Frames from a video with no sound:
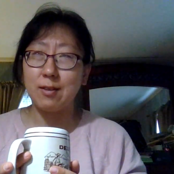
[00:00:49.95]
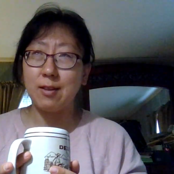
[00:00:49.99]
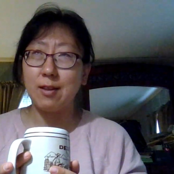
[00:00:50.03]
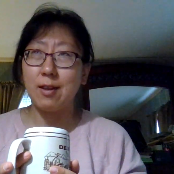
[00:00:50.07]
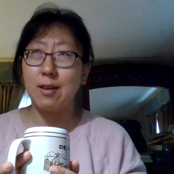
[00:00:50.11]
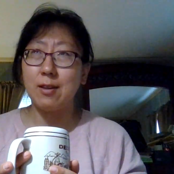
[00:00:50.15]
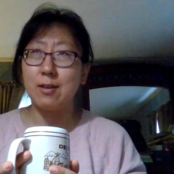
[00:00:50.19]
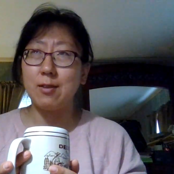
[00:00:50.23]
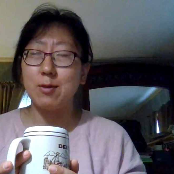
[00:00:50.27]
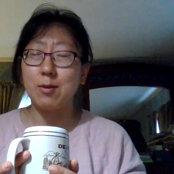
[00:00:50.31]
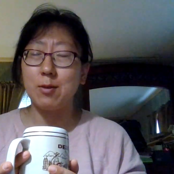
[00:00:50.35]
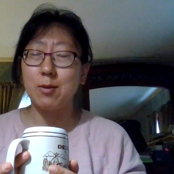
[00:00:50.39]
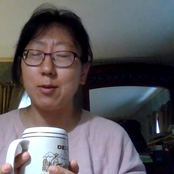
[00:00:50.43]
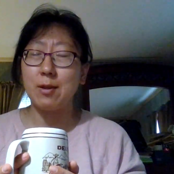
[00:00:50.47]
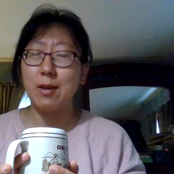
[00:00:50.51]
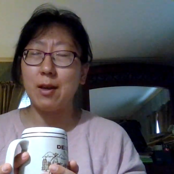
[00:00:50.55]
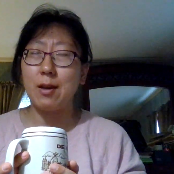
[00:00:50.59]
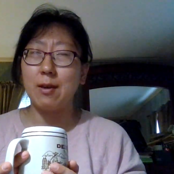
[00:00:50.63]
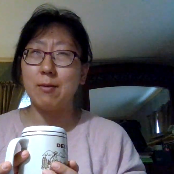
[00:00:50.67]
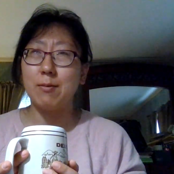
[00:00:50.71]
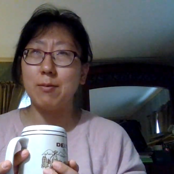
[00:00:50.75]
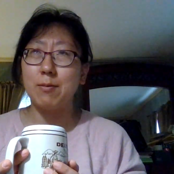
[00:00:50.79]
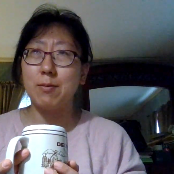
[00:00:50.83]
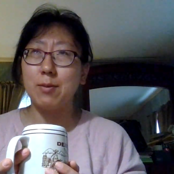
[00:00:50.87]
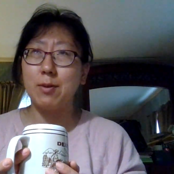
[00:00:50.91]
and so
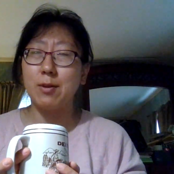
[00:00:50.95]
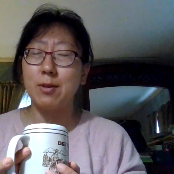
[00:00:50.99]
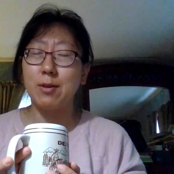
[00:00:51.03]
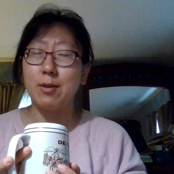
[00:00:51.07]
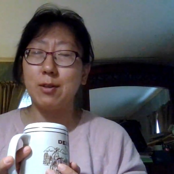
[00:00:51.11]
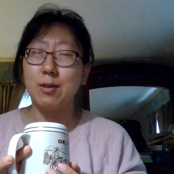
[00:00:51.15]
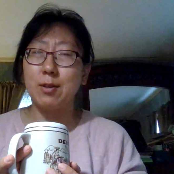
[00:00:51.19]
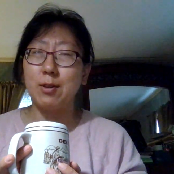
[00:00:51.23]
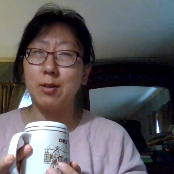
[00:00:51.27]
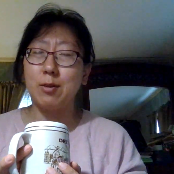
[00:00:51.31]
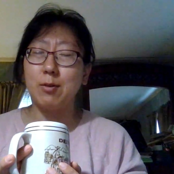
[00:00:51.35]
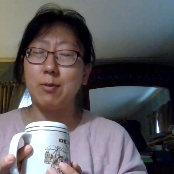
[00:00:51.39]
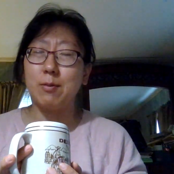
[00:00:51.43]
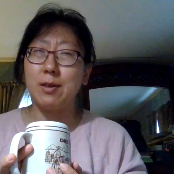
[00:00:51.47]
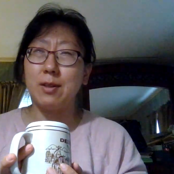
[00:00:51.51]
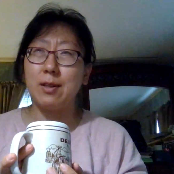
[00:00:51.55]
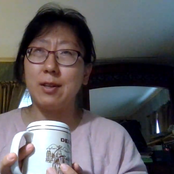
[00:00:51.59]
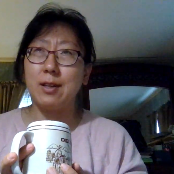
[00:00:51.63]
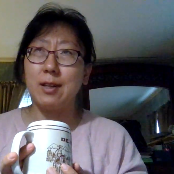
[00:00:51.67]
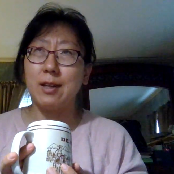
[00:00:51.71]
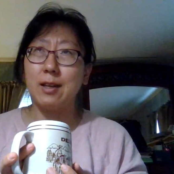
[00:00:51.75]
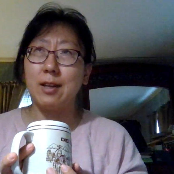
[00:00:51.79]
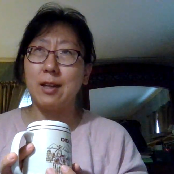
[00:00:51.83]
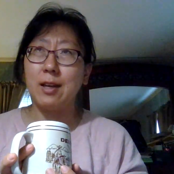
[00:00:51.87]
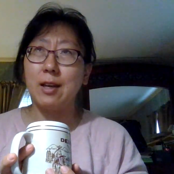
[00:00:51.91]
that put a new
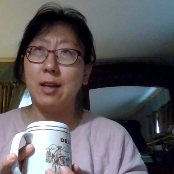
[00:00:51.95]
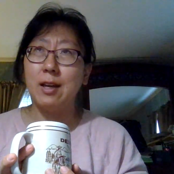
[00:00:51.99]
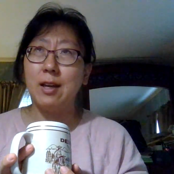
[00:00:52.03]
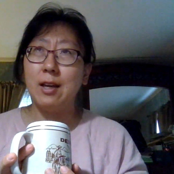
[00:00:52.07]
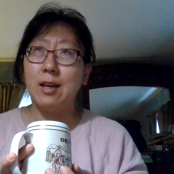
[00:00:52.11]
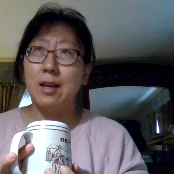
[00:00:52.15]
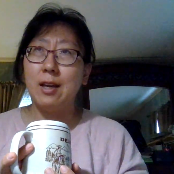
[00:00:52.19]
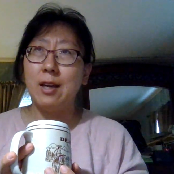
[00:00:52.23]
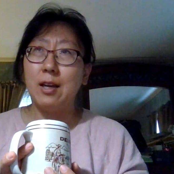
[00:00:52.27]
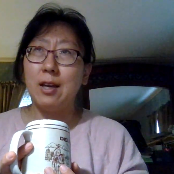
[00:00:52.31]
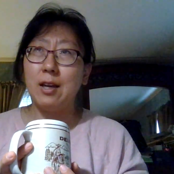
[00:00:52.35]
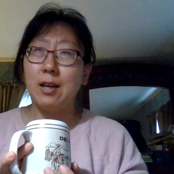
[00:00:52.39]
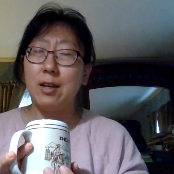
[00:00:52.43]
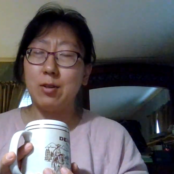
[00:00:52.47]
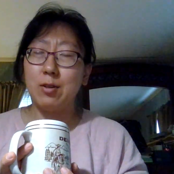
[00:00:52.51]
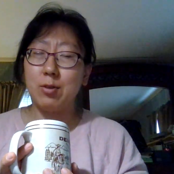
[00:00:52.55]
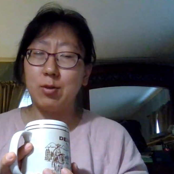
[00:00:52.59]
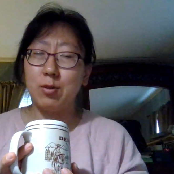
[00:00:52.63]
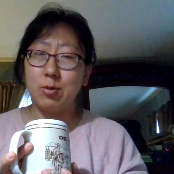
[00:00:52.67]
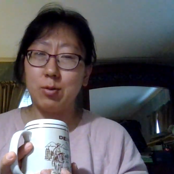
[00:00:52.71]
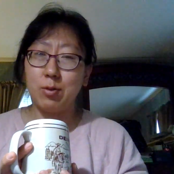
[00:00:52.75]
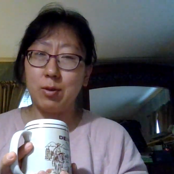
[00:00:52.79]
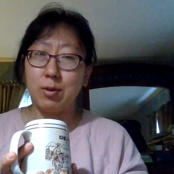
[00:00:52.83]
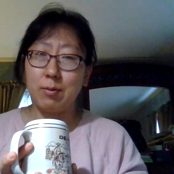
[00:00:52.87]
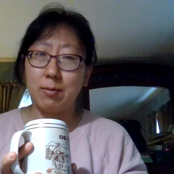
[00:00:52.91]
meaning
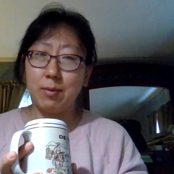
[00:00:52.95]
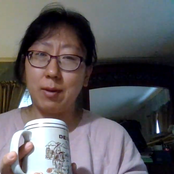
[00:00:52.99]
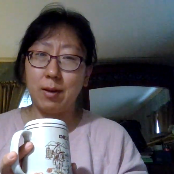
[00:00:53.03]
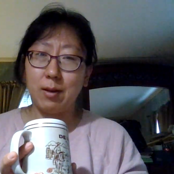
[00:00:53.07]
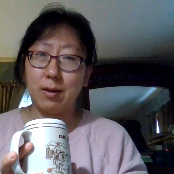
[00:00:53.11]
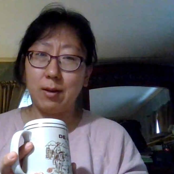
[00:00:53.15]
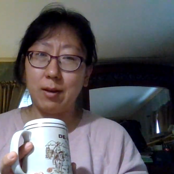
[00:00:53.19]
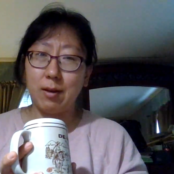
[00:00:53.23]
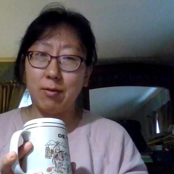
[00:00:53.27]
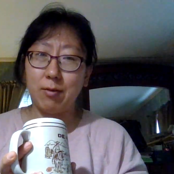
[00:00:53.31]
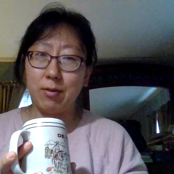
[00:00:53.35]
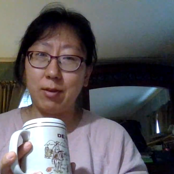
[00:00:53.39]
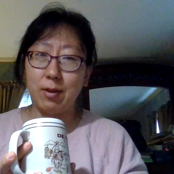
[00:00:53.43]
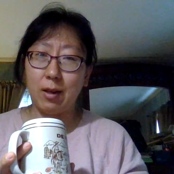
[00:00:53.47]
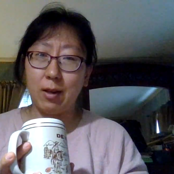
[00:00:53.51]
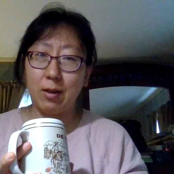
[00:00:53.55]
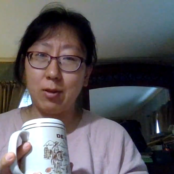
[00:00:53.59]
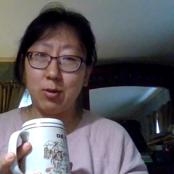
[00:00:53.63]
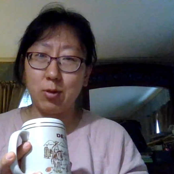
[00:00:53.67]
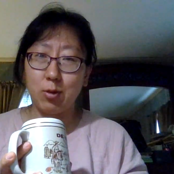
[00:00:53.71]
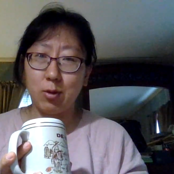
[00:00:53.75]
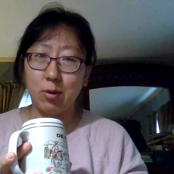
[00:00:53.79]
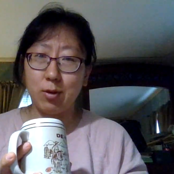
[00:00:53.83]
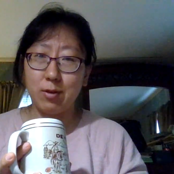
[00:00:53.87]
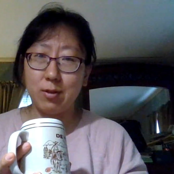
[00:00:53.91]
into doing my everyday
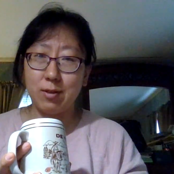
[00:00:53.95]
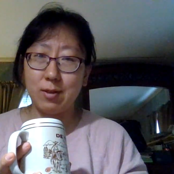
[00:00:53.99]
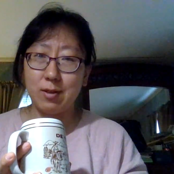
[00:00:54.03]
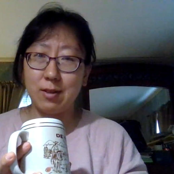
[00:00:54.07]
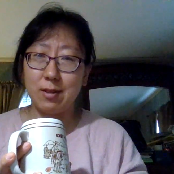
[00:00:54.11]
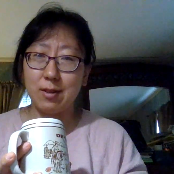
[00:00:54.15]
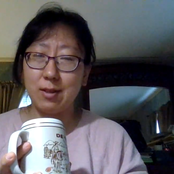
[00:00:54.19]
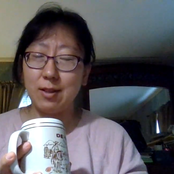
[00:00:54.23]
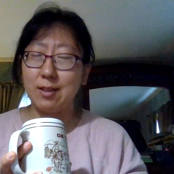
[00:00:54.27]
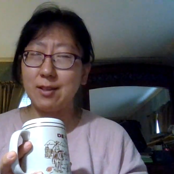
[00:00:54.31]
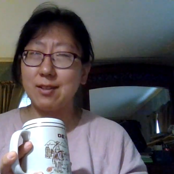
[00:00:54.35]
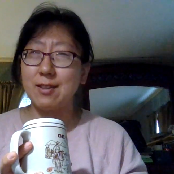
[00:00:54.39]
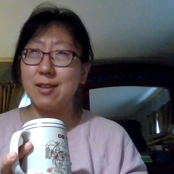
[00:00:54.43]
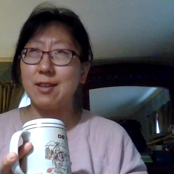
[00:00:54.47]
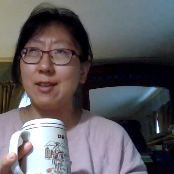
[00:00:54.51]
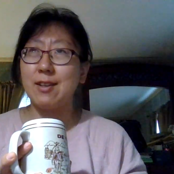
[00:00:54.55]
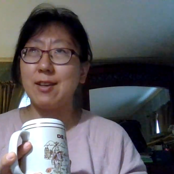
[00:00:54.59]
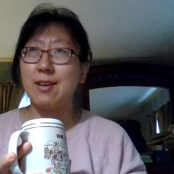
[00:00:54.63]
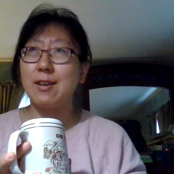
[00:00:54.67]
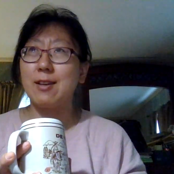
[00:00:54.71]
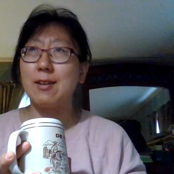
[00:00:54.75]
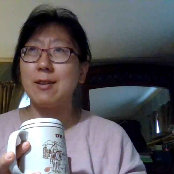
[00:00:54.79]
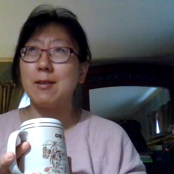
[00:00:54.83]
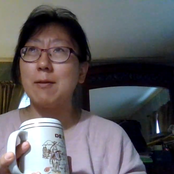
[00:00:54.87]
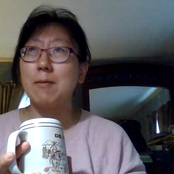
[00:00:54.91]
chores and things like
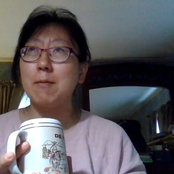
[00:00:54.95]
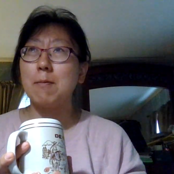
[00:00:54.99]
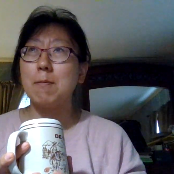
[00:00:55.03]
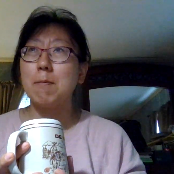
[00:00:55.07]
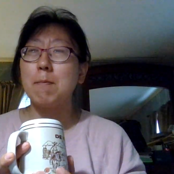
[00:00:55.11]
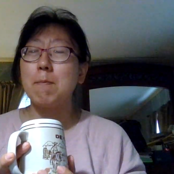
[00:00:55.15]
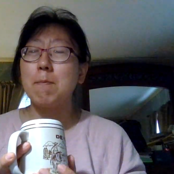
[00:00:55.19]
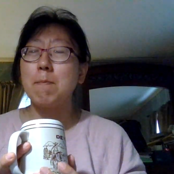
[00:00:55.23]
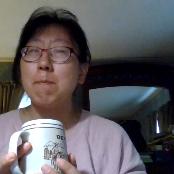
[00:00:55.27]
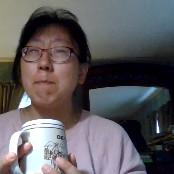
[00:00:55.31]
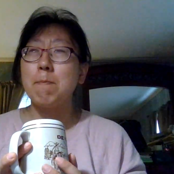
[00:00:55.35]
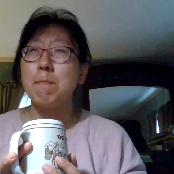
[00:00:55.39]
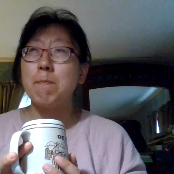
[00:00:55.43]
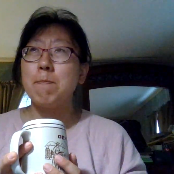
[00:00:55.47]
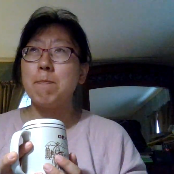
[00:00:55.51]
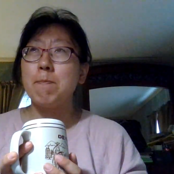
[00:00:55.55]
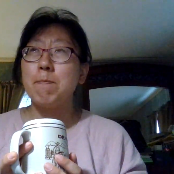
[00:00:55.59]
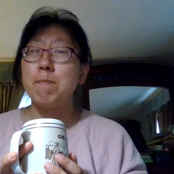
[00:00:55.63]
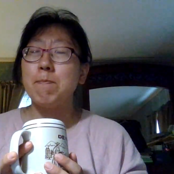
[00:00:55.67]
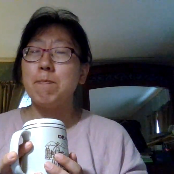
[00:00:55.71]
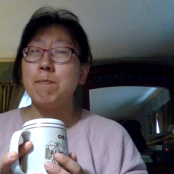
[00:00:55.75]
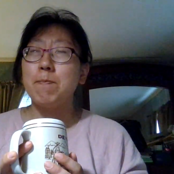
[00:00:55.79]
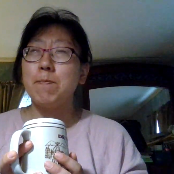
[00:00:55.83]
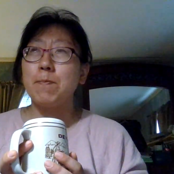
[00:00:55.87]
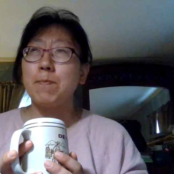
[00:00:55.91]
that.
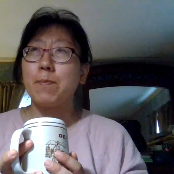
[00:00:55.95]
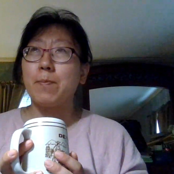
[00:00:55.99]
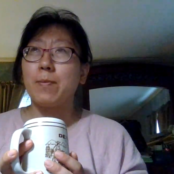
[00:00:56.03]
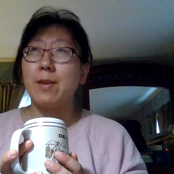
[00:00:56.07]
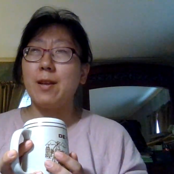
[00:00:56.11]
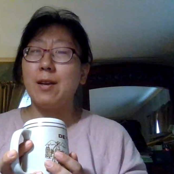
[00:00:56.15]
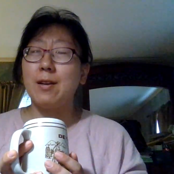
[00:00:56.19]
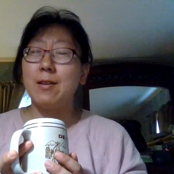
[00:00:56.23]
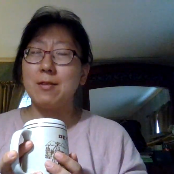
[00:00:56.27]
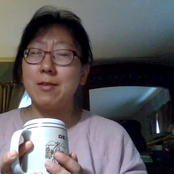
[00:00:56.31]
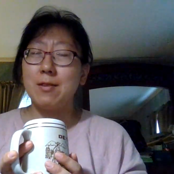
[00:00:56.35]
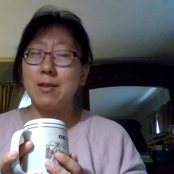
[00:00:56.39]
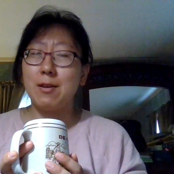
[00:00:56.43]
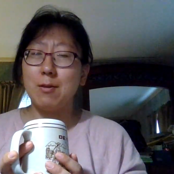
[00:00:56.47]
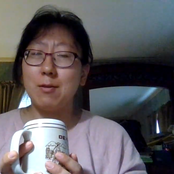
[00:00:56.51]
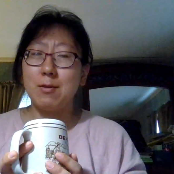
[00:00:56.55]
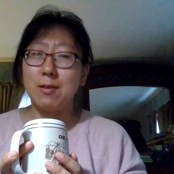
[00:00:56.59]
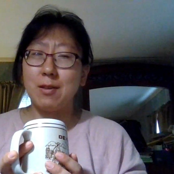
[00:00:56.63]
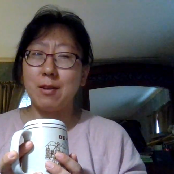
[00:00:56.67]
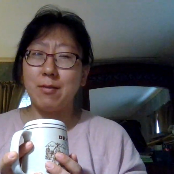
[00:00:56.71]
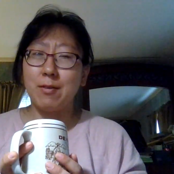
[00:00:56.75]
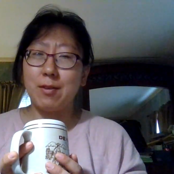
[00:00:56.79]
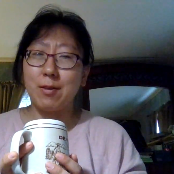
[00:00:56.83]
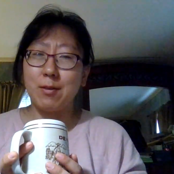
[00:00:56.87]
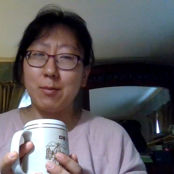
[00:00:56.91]
Yesterday I was
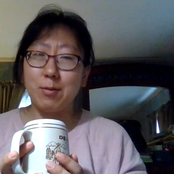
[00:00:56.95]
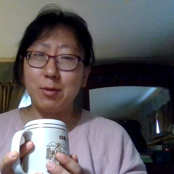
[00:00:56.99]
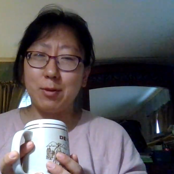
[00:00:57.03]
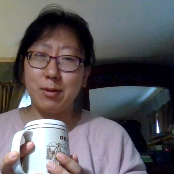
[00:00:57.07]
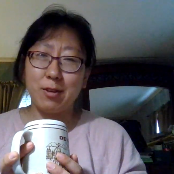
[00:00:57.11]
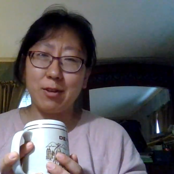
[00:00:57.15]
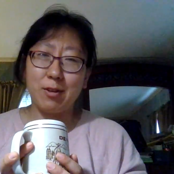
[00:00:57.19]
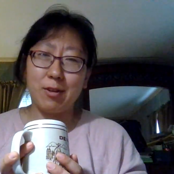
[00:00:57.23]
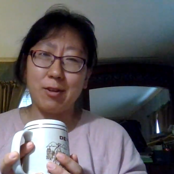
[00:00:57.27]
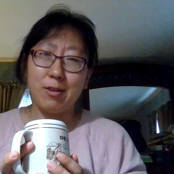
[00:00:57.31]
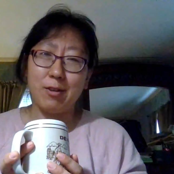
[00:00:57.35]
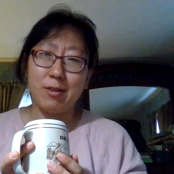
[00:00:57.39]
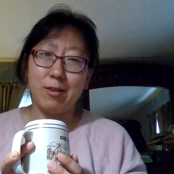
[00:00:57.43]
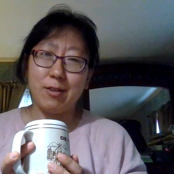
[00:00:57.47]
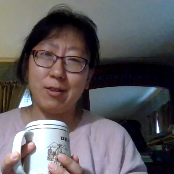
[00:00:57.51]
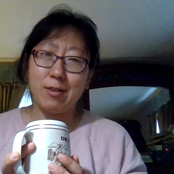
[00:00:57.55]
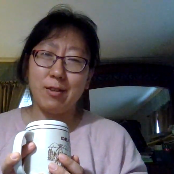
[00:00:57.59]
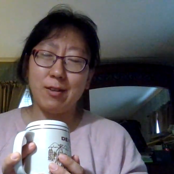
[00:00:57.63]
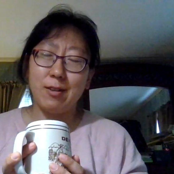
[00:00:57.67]
having it pretty hard.